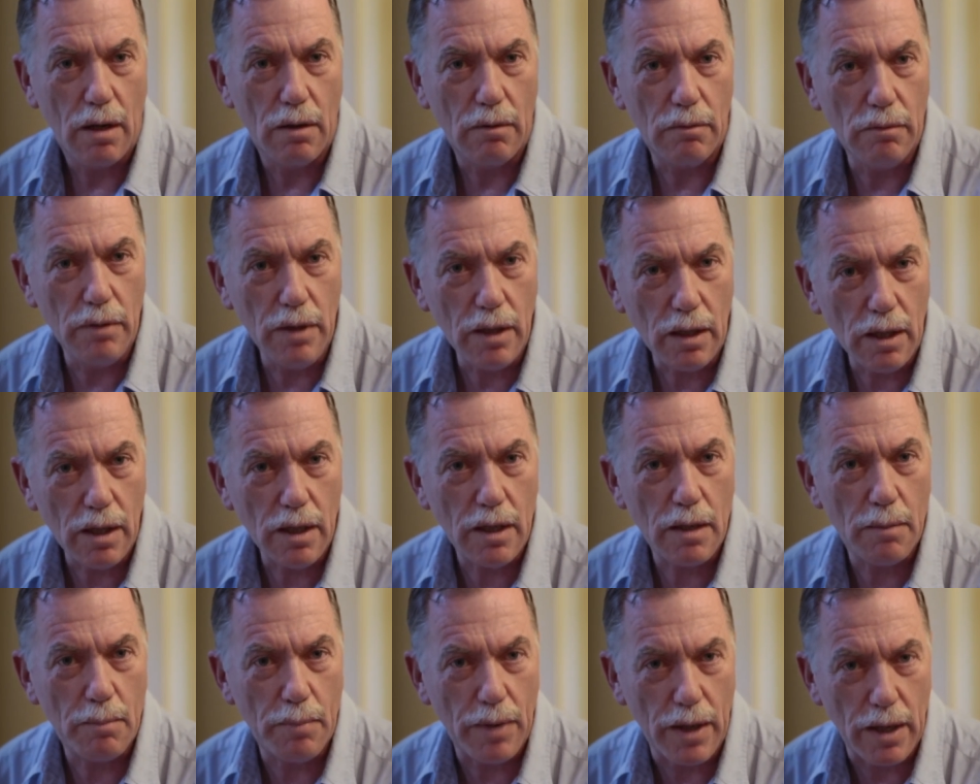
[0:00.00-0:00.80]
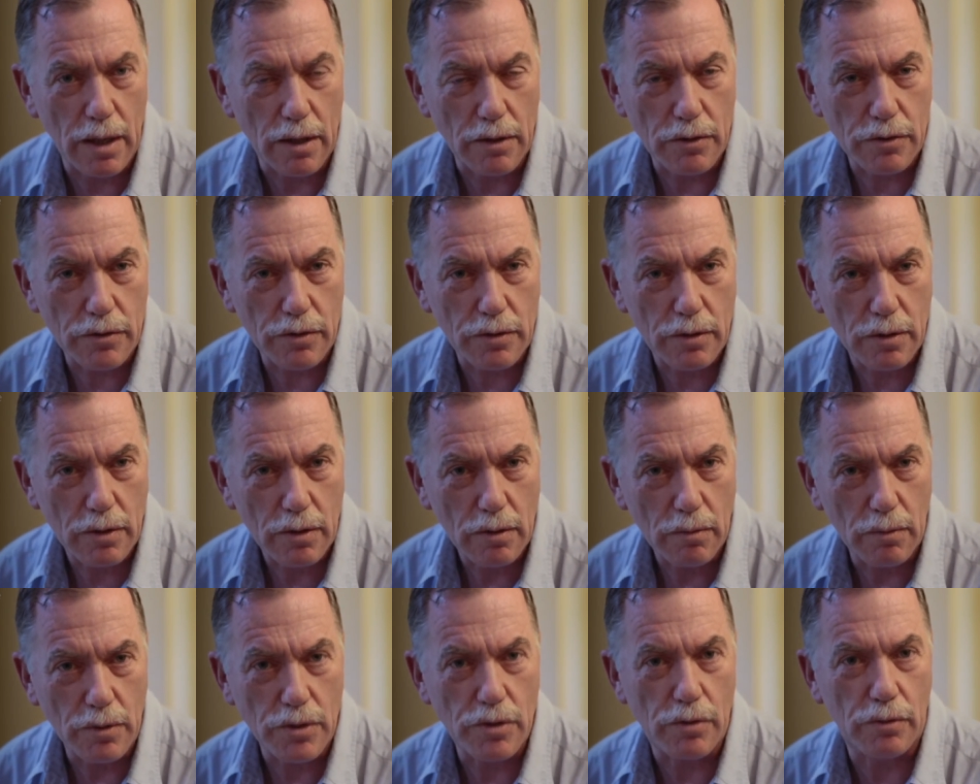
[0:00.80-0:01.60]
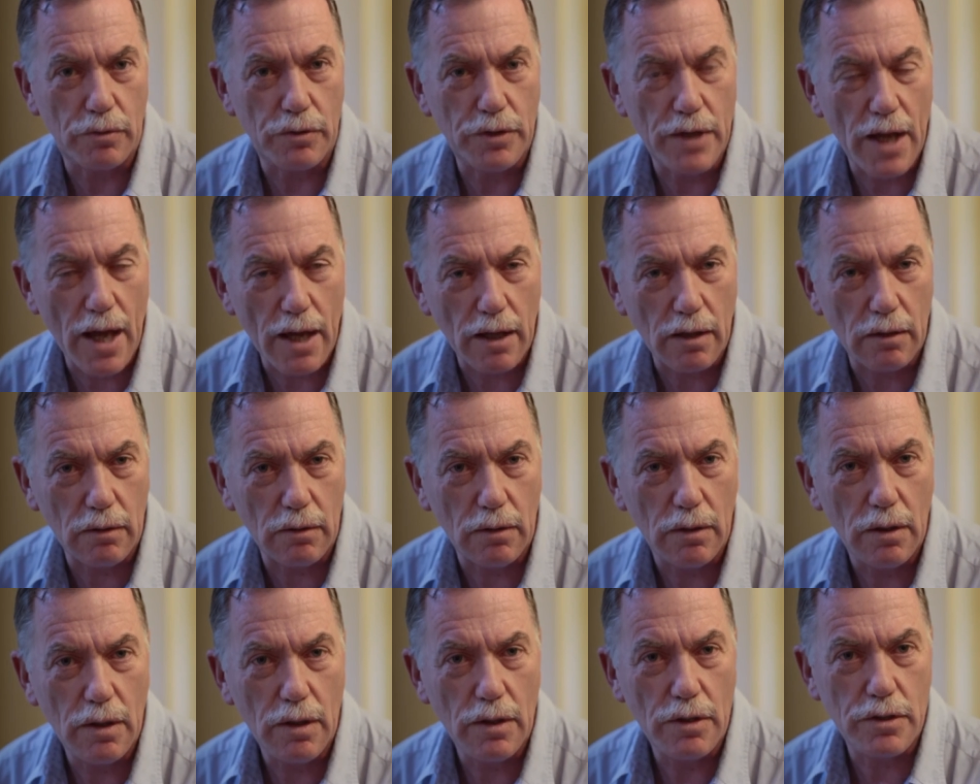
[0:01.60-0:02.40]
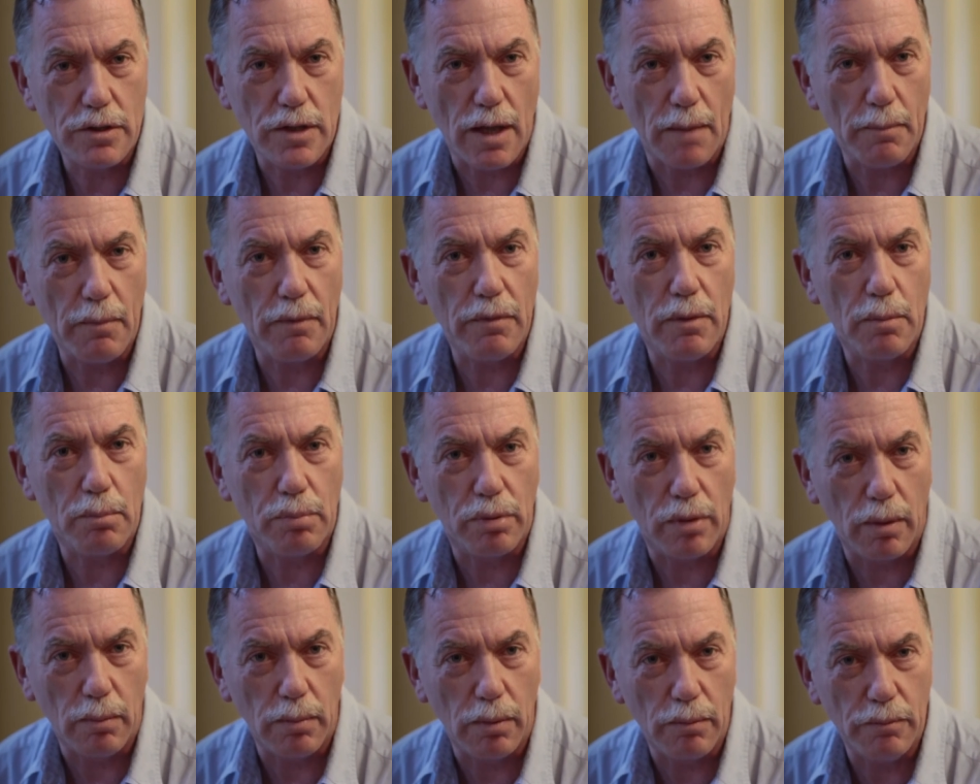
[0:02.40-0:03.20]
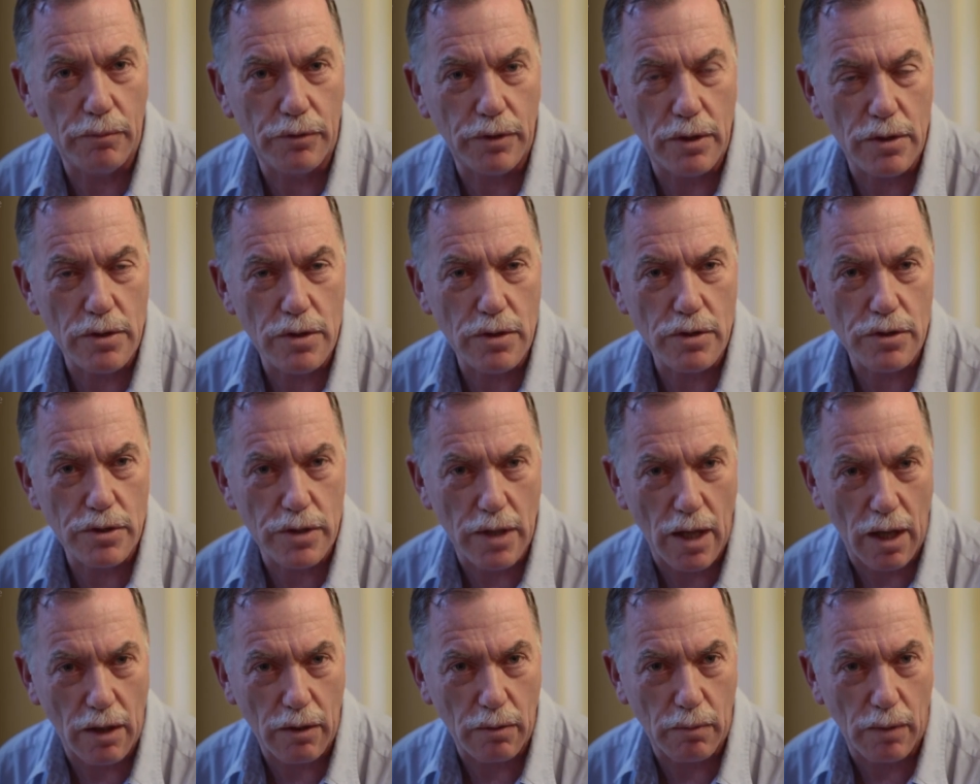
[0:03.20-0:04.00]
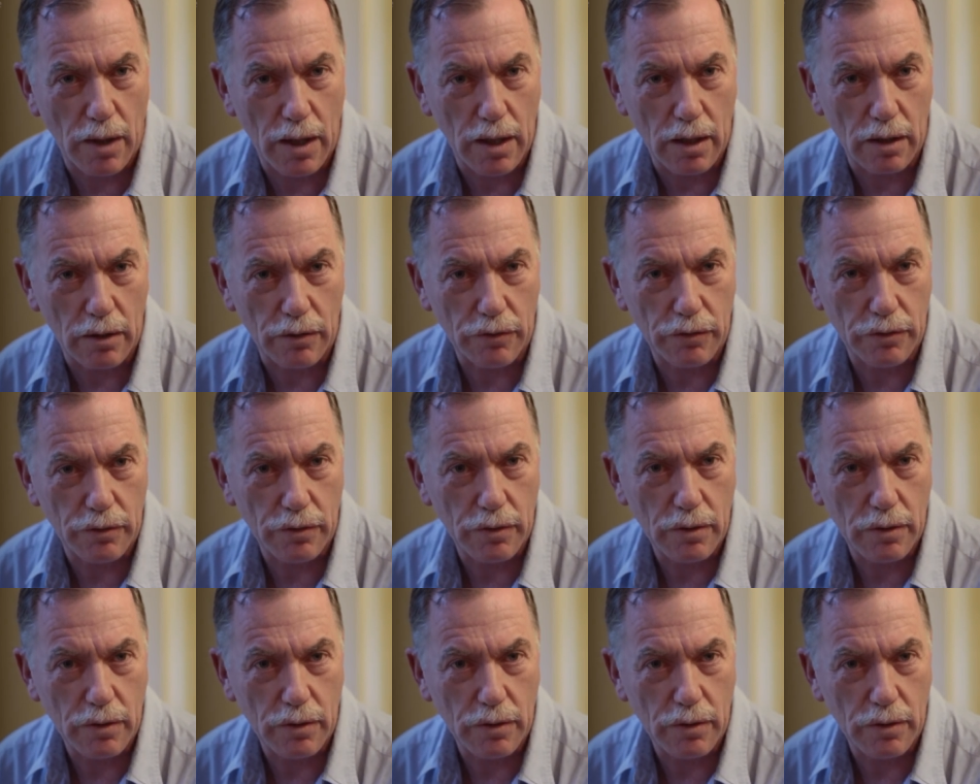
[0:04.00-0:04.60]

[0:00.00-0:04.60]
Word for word: Real independents which will tackle some of the problems in New South Wales.